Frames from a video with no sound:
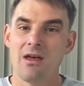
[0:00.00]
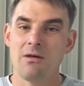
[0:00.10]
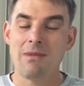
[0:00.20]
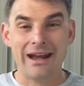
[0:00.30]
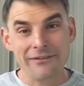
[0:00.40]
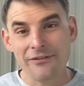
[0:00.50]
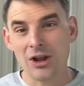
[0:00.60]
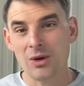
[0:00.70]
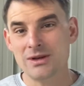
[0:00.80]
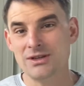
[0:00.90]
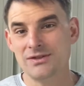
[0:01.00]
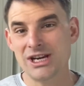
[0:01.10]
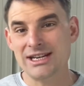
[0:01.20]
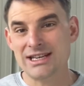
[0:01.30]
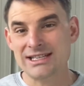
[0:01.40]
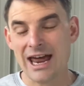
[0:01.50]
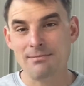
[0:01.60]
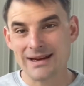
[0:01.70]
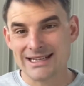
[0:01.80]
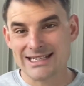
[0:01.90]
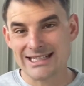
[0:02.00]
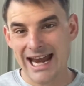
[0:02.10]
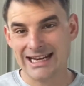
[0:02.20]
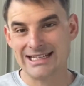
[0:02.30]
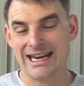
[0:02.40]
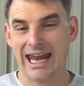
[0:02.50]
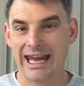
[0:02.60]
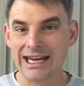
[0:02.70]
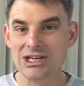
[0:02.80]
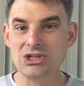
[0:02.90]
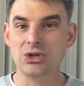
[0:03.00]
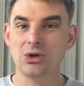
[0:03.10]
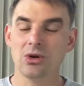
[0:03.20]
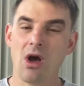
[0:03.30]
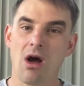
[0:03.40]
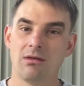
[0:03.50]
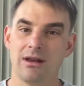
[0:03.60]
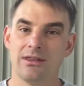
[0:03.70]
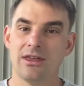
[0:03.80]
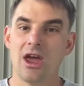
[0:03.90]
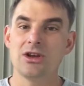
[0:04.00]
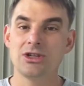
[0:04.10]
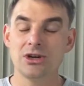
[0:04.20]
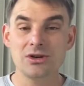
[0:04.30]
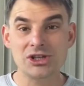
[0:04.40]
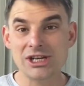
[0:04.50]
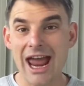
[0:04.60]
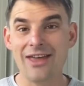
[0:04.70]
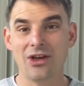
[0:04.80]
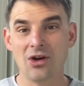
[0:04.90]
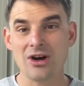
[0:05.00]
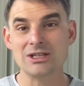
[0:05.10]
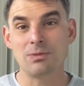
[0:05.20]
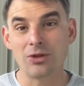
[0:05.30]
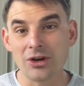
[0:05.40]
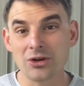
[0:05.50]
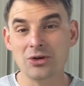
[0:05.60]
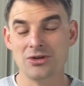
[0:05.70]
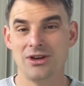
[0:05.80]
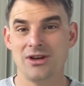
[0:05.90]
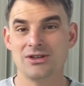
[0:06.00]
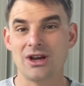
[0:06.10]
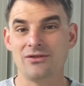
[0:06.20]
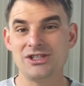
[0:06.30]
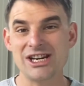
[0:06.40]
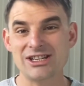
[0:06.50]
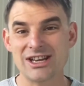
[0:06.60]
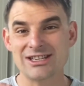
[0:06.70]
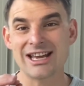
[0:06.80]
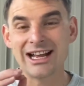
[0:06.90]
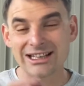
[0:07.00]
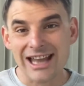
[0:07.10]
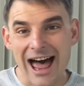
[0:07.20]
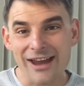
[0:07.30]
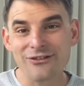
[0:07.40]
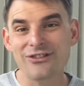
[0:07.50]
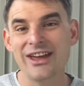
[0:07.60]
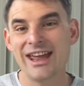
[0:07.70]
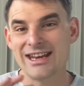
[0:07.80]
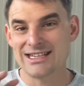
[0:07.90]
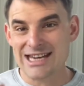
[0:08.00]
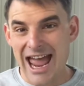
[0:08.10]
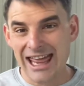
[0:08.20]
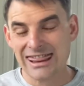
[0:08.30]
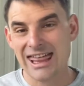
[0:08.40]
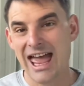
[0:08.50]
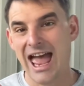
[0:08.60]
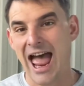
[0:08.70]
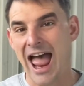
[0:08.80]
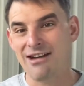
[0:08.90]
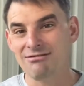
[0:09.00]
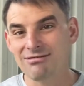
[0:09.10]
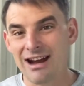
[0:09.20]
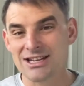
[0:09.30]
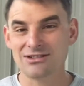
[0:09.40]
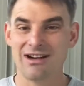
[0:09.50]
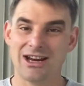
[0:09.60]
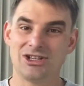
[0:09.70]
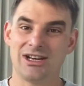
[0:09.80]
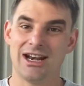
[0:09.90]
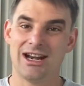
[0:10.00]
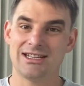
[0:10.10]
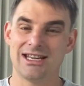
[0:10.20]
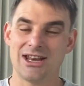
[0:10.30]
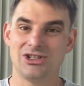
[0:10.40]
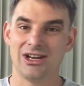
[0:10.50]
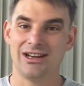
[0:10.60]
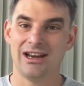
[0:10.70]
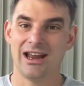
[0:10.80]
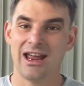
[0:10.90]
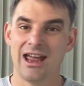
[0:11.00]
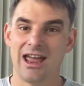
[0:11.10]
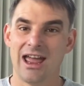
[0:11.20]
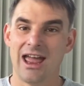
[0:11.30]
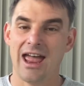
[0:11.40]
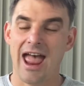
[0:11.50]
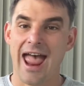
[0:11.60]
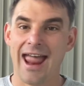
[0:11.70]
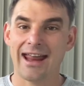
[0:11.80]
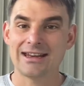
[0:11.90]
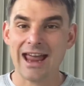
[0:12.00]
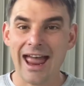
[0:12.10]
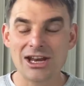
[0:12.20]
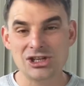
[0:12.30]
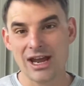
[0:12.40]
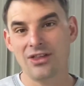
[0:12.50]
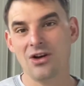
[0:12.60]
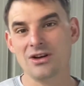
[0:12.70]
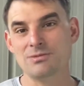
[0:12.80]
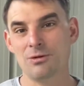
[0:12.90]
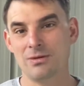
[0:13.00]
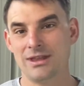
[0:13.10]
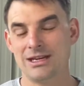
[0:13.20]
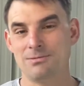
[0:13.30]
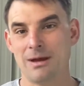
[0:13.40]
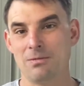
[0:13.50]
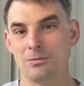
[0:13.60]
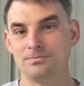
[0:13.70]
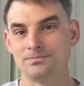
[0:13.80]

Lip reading: Many followers of Jesus had been sent into Corinth to share the gospel, the good news of Jesus' life, death, and resurrection and ascension, and had shared the gospel with these people.